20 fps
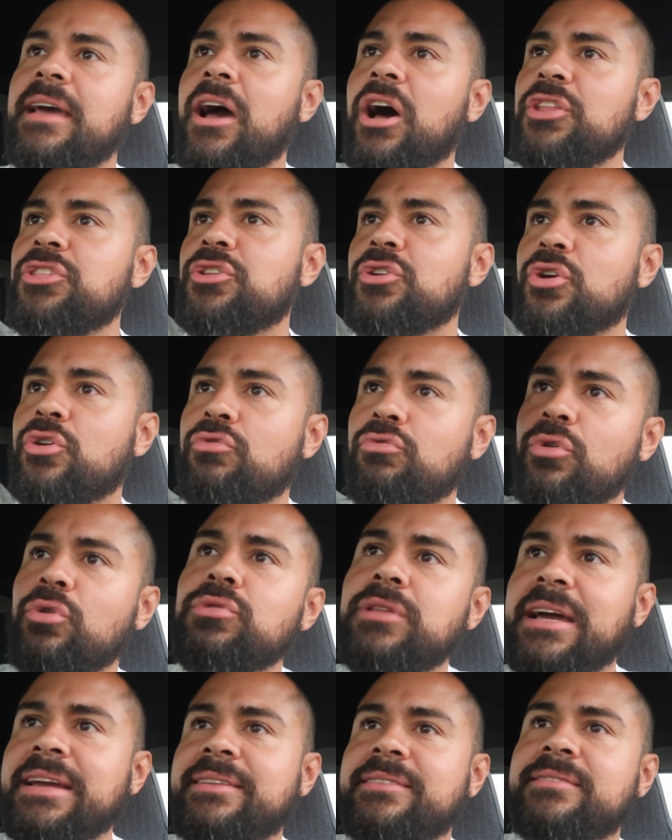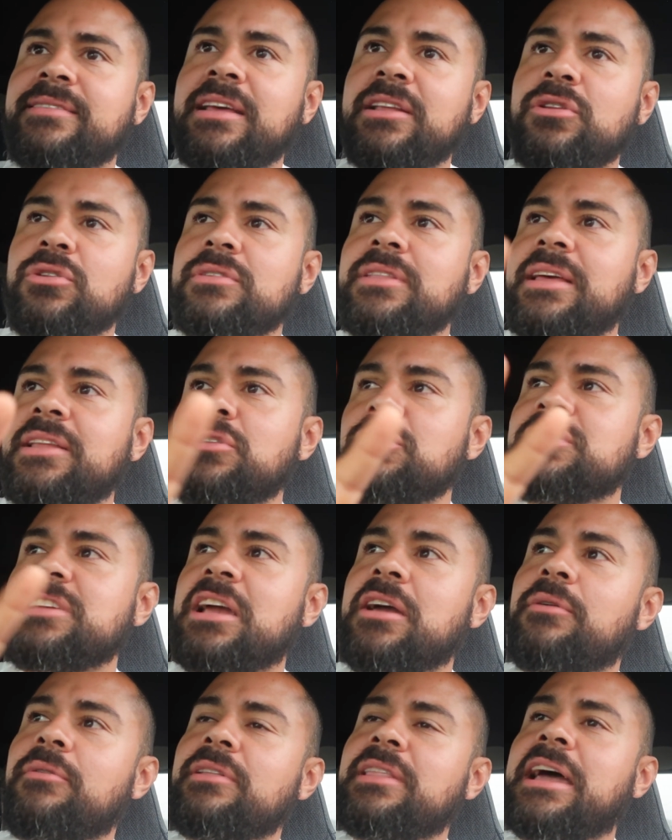under grow lights? It looks
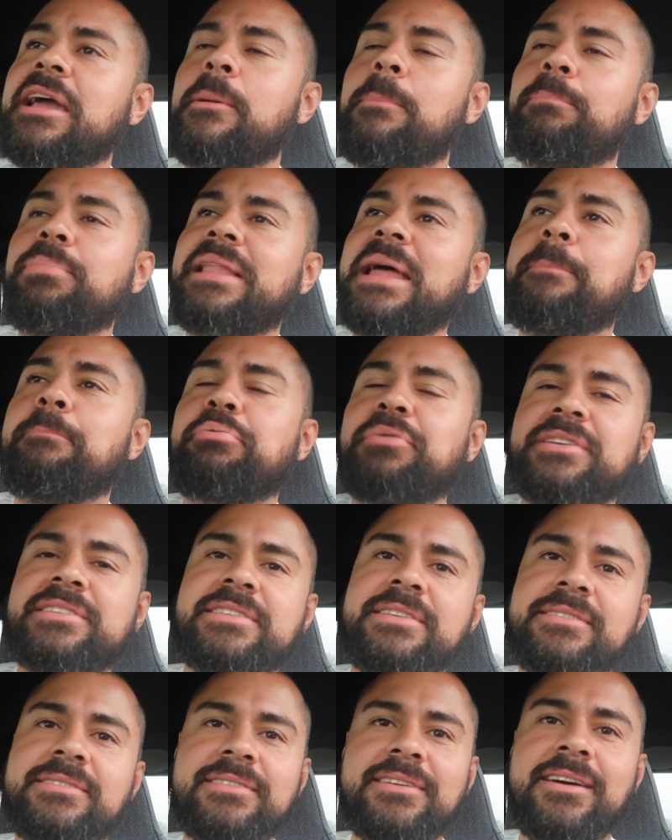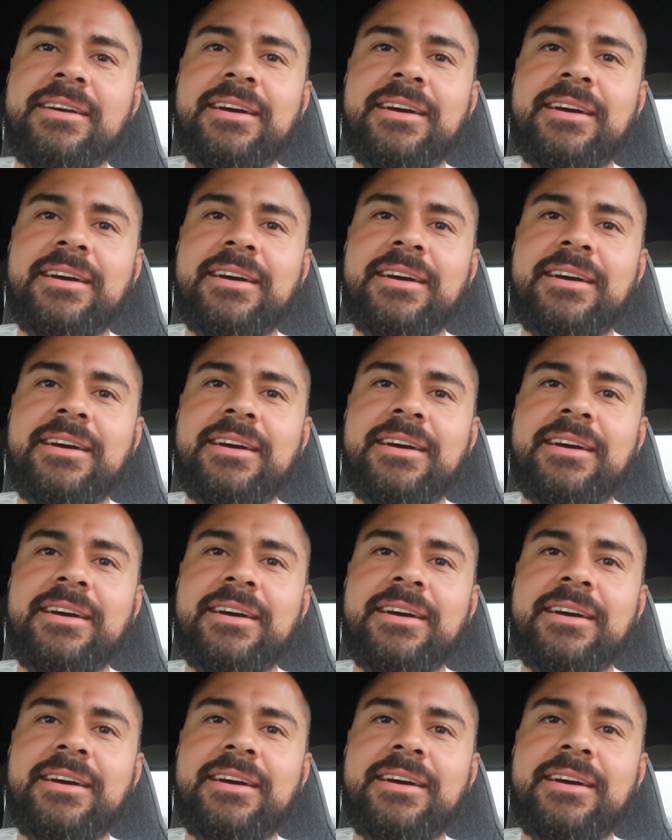like a plant prison.